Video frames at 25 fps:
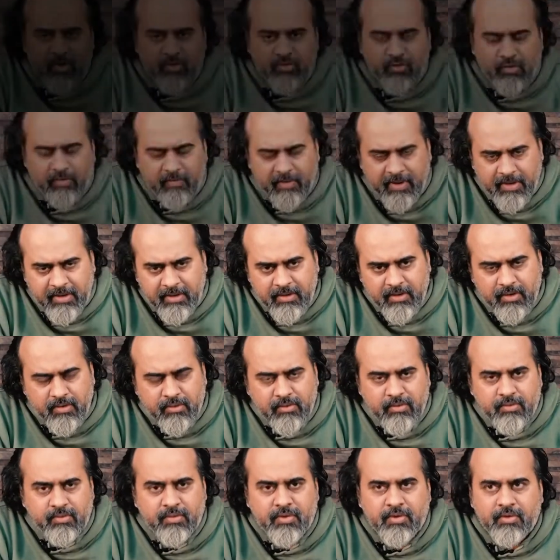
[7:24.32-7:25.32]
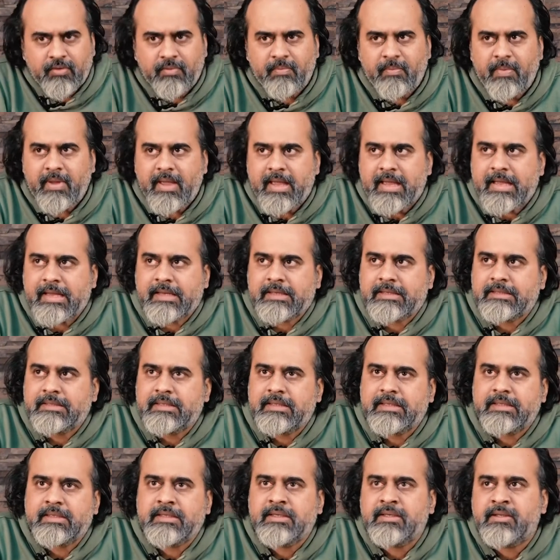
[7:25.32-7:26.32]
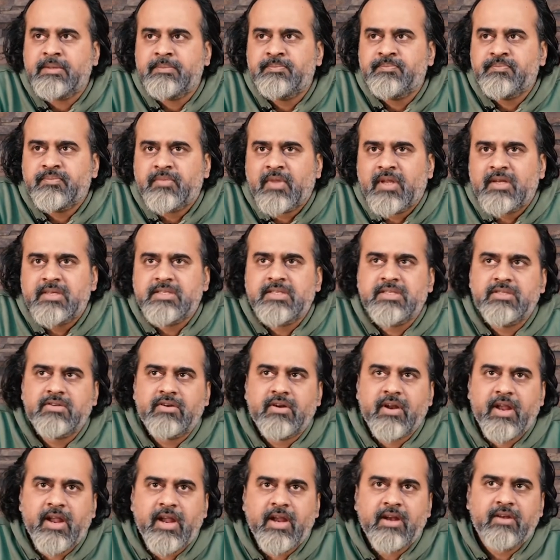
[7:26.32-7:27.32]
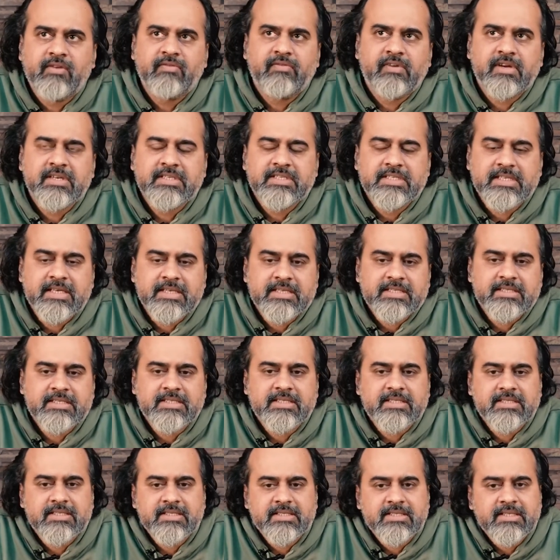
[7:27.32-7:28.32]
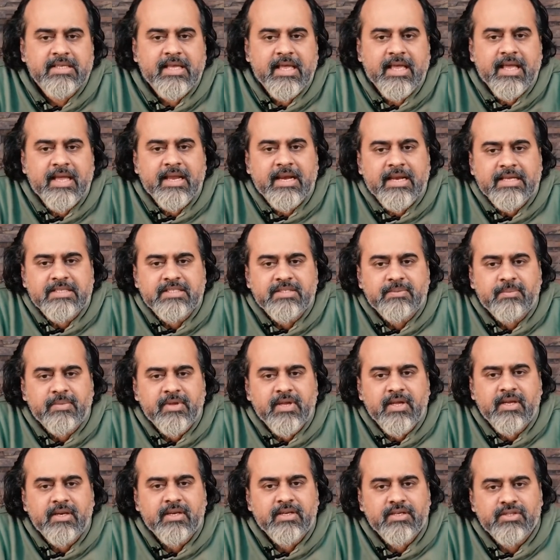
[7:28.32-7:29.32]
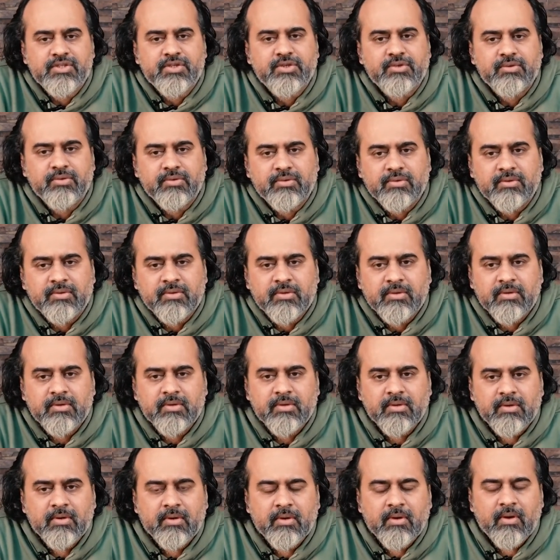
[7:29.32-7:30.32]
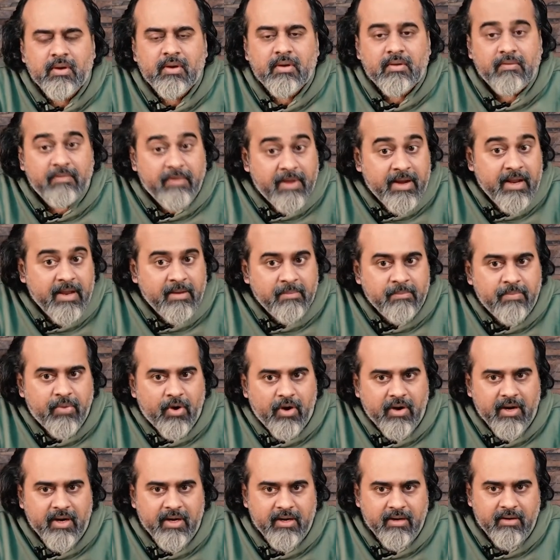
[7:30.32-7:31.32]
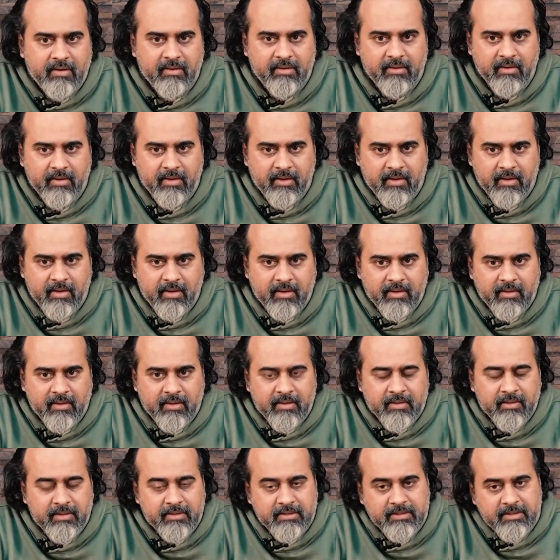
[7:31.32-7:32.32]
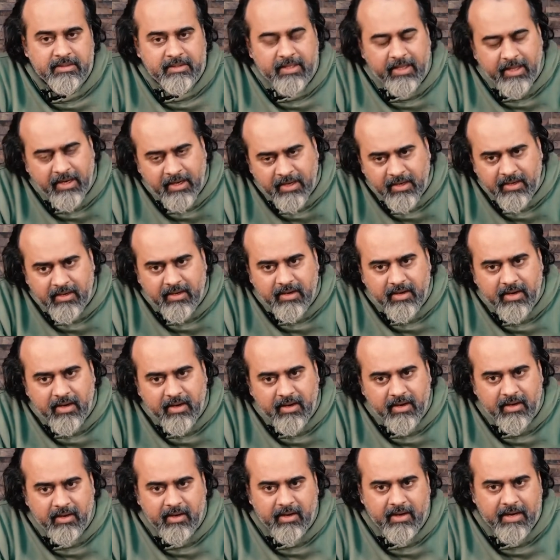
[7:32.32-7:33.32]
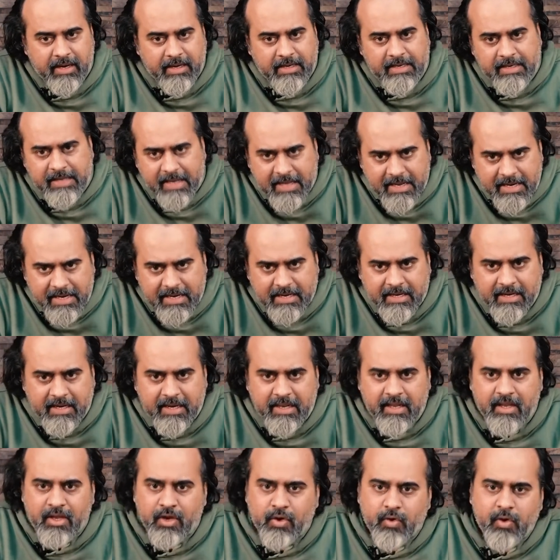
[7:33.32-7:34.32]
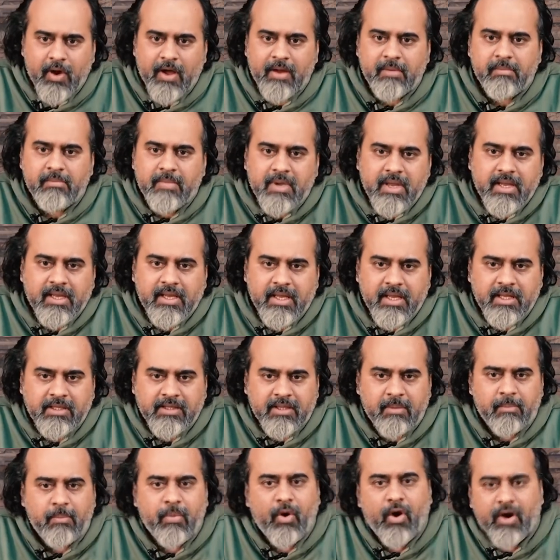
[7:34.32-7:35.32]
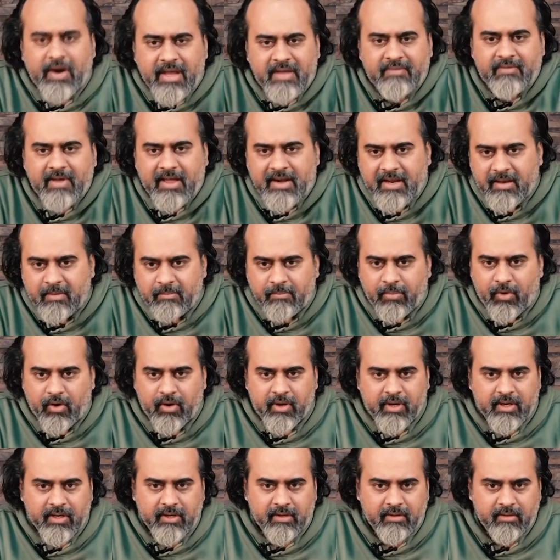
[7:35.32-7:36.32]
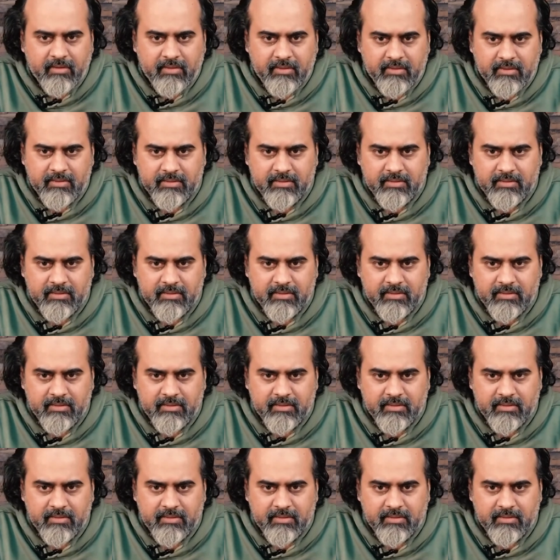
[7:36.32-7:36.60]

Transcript: So when you make the straight versus gay lesbian issue very important, then indirectly you are making the body very important.